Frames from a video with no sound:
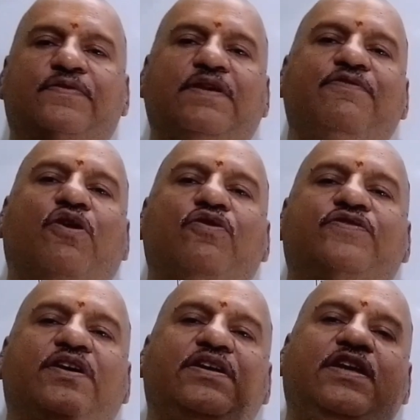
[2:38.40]
See, we are going to
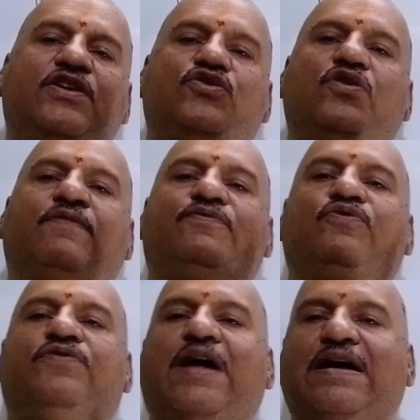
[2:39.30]
say ratio of
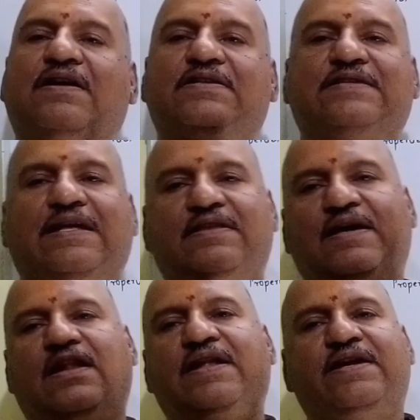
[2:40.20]
two triangles and
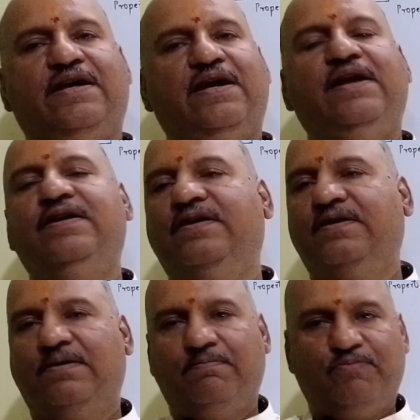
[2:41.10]
their related
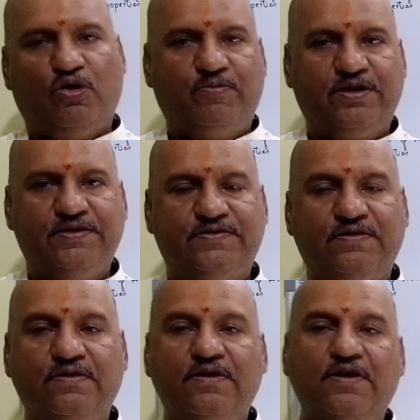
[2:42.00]
properties.
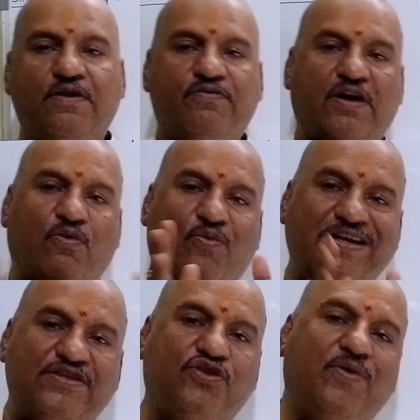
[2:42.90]
Now,
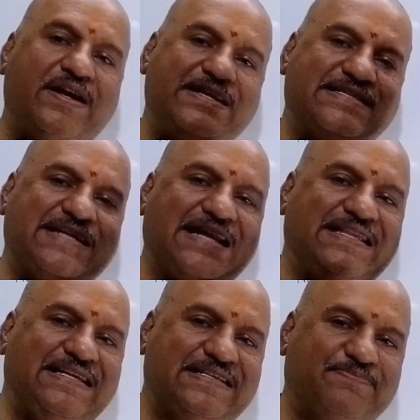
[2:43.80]
once you
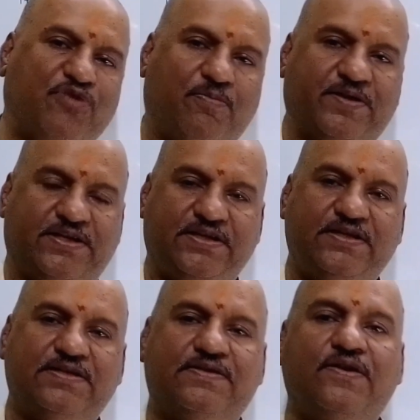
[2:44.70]
understand these
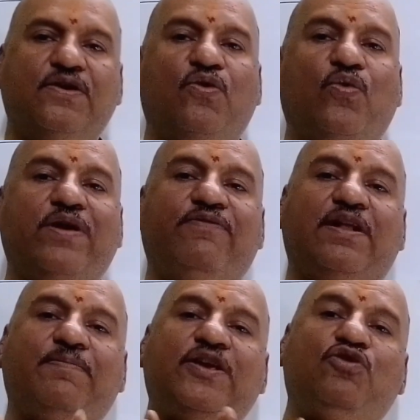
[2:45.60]
properties, we
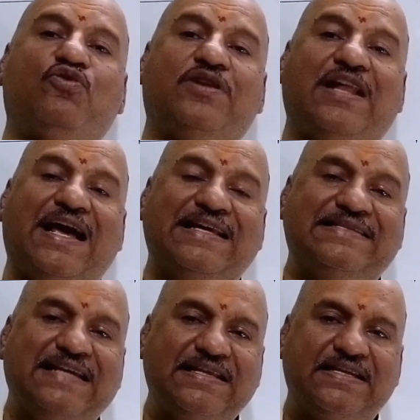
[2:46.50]
will be
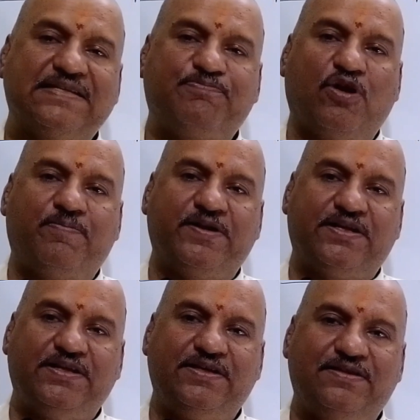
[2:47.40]
utilizing these
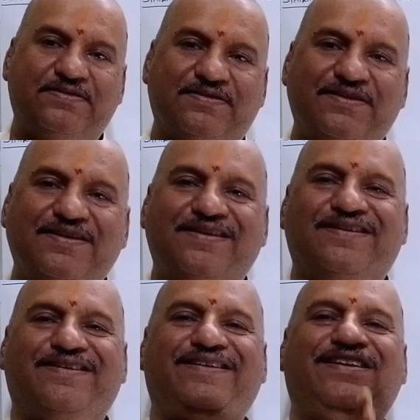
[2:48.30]
properties
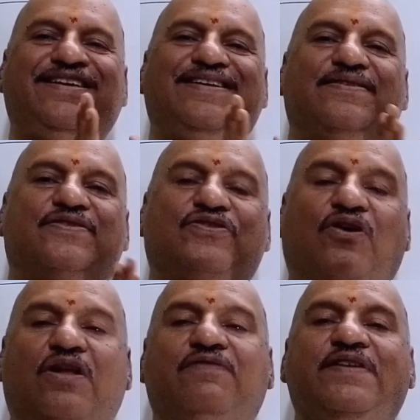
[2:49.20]
in
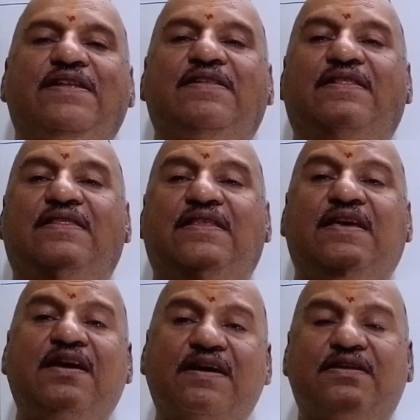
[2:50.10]
solving the
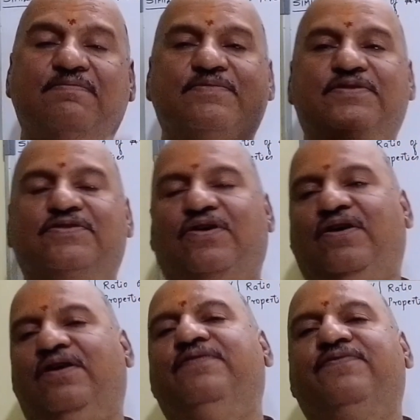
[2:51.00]
theorems
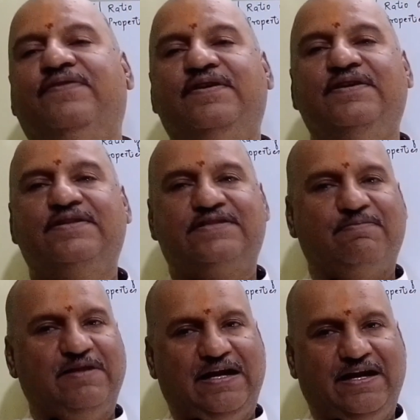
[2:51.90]
of
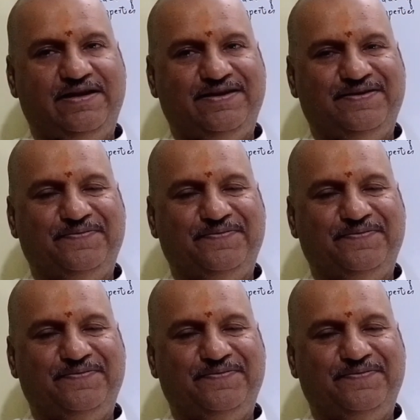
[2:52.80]
similarity.